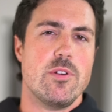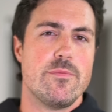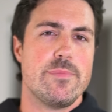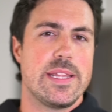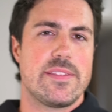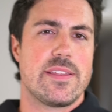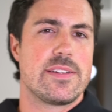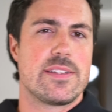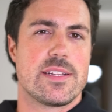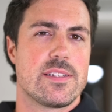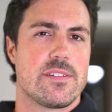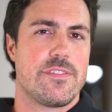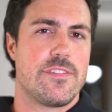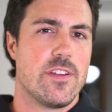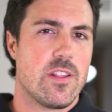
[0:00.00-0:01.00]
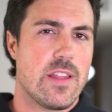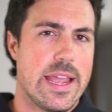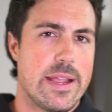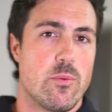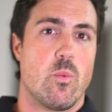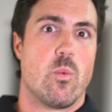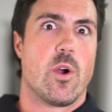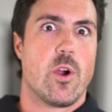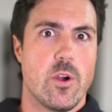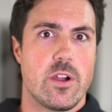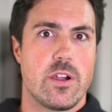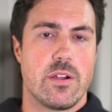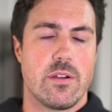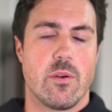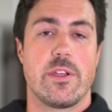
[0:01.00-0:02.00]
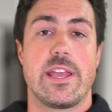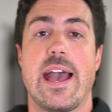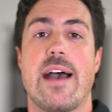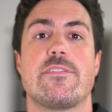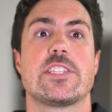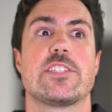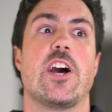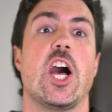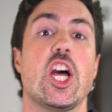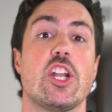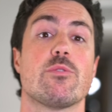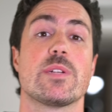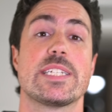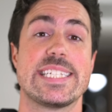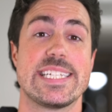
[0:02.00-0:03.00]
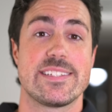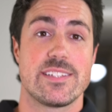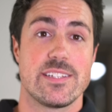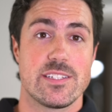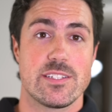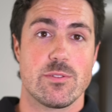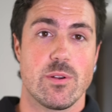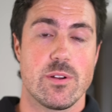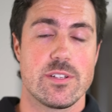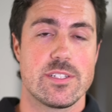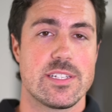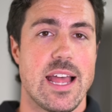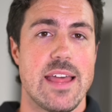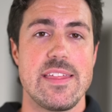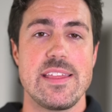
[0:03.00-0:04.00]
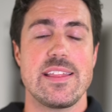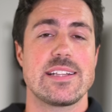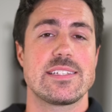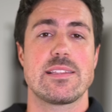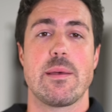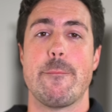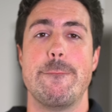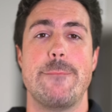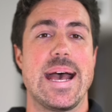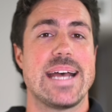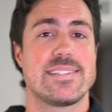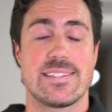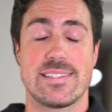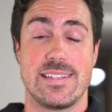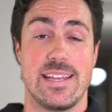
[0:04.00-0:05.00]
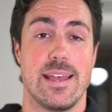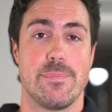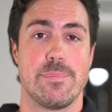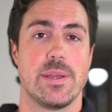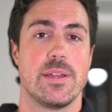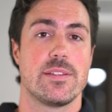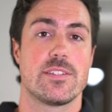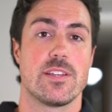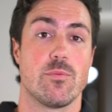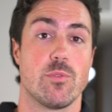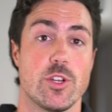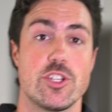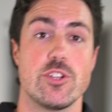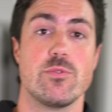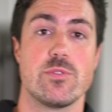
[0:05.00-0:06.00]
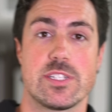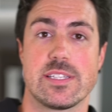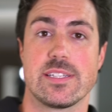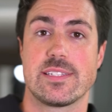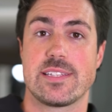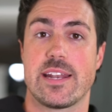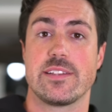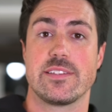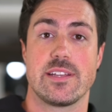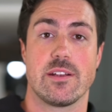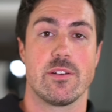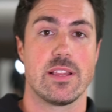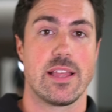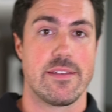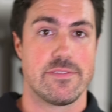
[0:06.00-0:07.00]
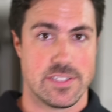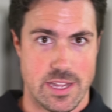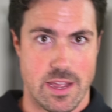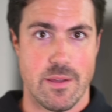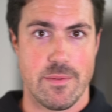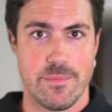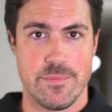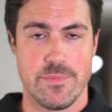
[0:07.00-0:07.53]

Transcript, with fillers: movement that doesn't feel like work or you have a ton of resistance towards, I think that's the best tip to reduce the sedentary lifestyle.